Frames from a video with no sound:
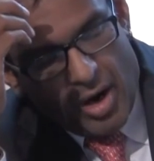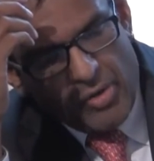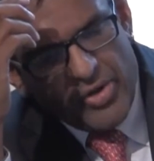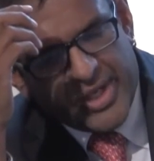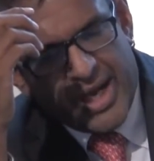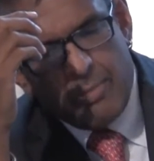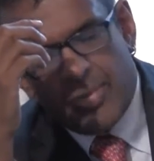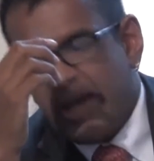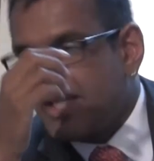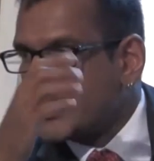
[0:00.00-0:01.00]
On the
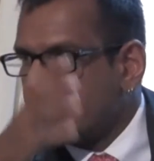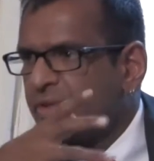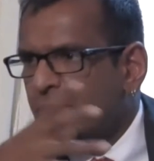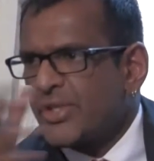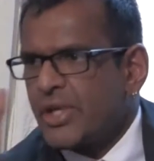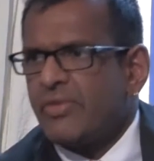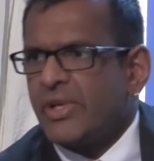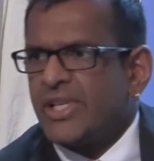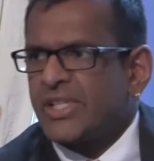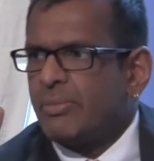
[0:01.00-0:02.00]
campaigns, and of course over the
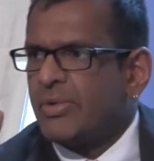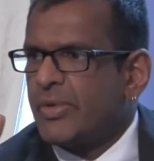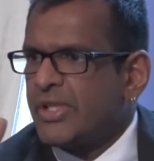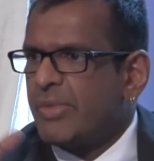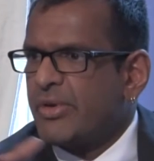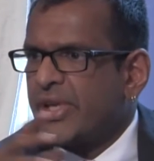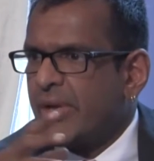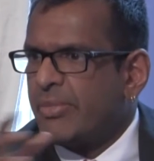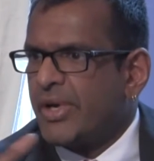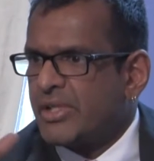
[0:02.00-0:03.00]
last couple of weeks both
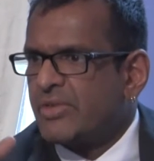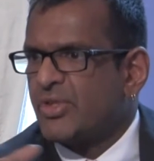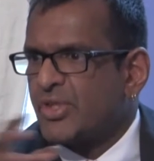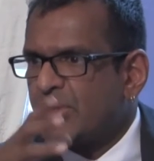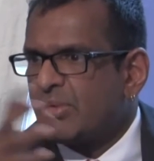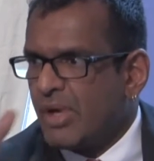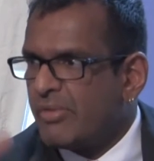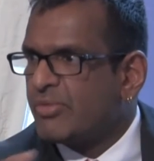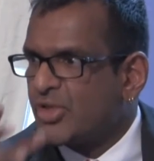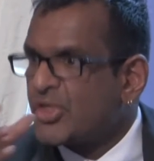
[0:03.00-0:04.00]
campaigns
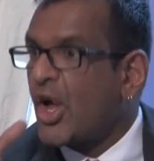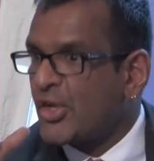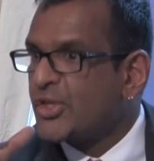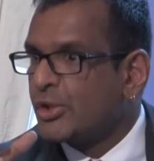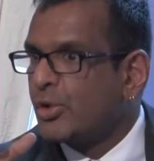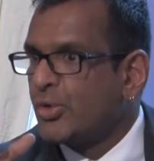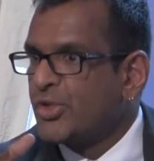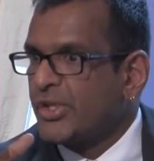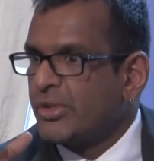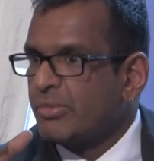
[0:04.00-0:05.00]
have started
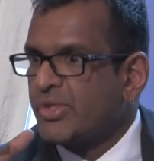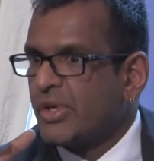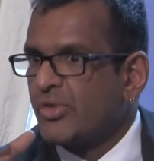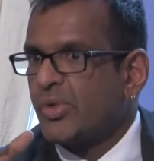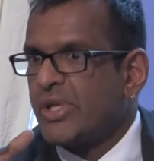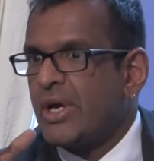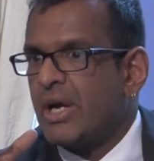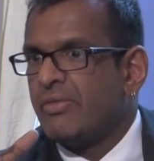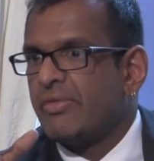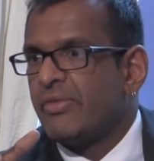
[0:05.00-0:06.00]
launching themselves. We now
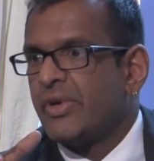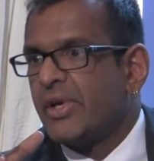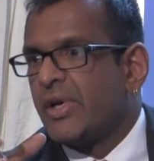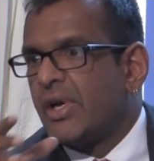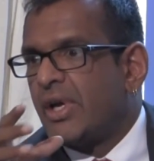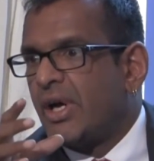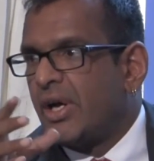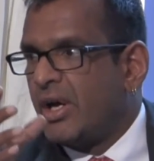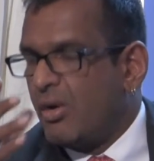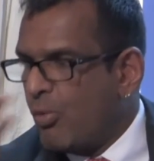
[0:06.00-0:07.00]

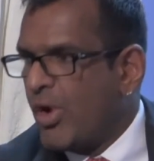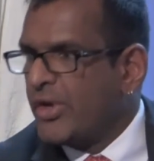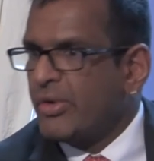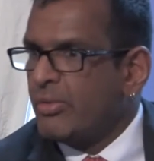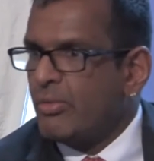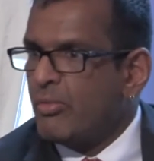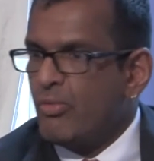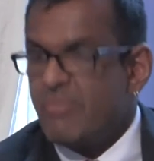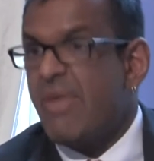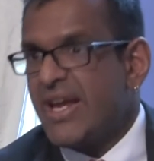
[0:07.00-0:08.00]
have 1
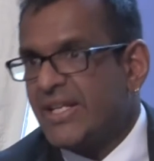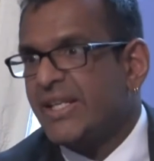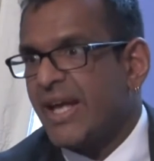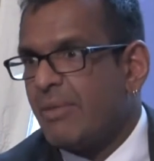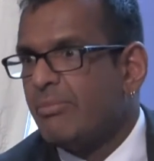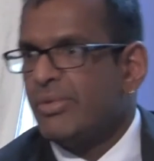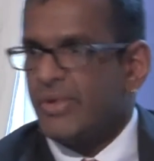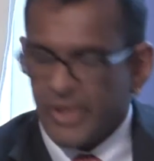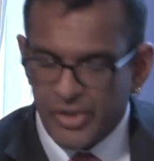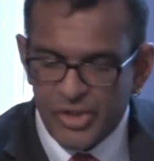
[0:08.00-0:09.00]
Remain camp
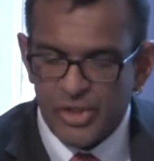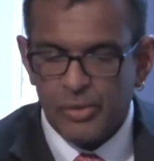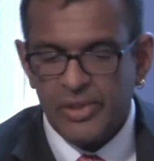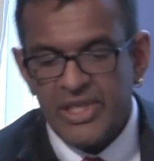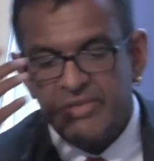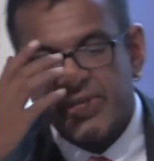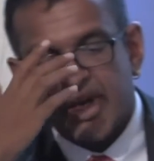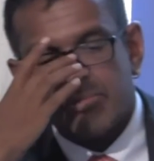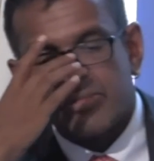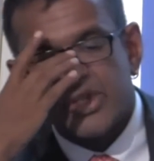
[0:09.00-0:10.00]
and 2 Leave
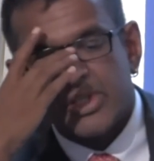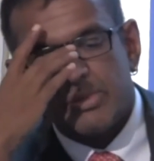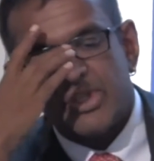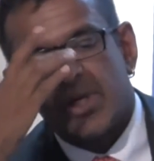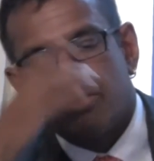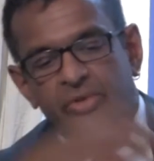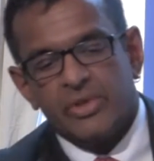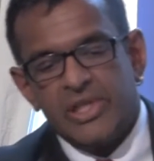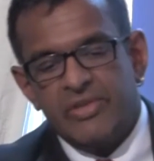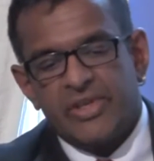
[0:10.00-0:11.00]
camps. And let me start with the
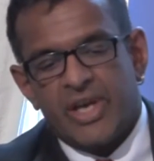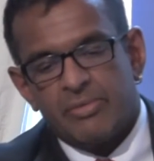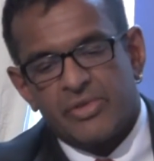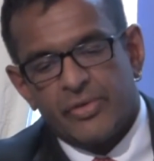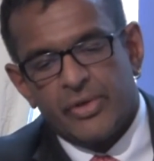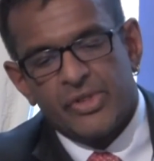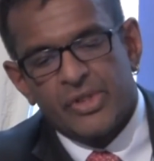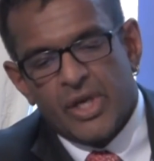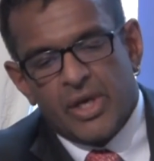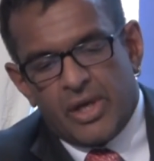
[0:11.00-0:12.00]
Leave camps first.